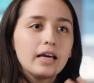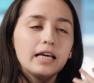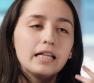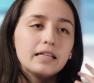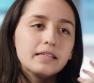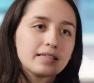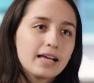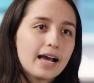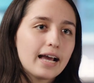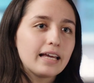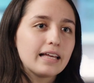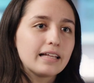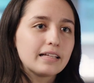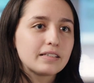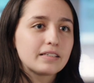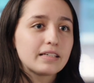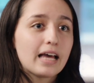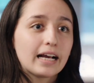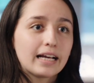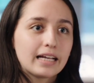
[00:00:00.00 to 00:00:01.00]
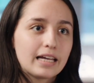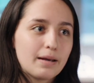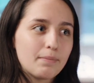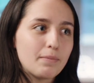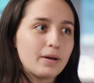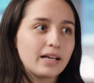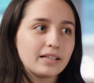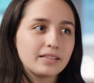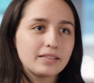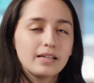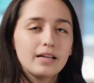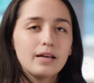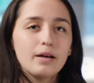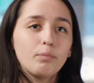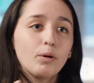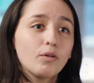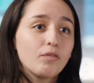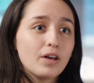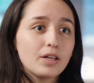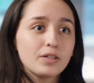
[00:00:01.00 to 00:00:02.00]
in science, academics,
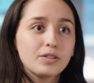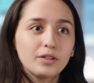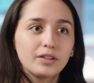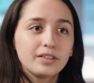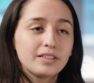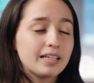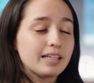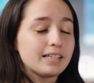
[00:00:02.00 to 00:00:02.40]
professors.